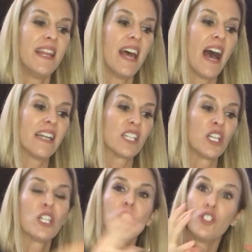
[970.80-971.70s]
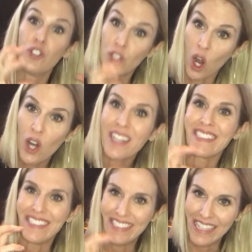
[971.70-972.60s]
that dark,
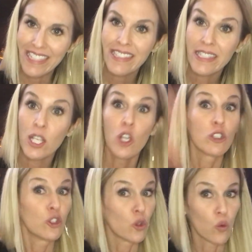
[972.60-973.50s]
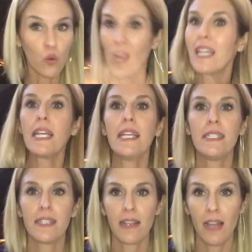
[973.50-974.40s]
dense directly
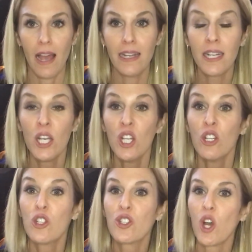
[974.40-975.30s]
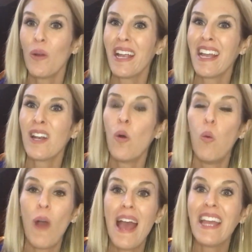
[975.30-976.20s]
into the light. So in a
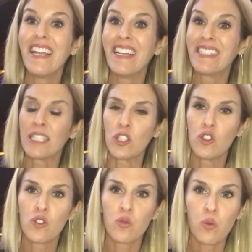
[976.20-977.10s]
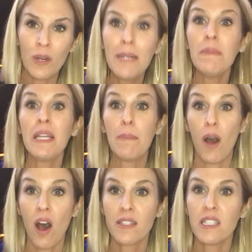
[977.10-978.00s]
way, it's extremely
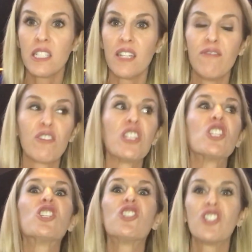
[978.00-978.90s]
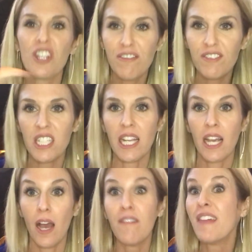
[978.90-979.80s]
positive for the
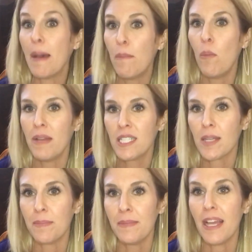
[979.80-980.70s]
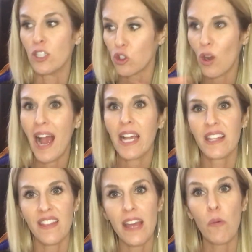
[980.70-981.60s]
shifting of that momentum and track
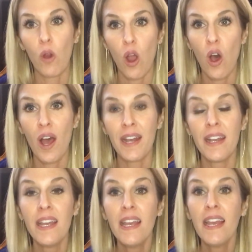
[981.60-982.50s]
that they were on.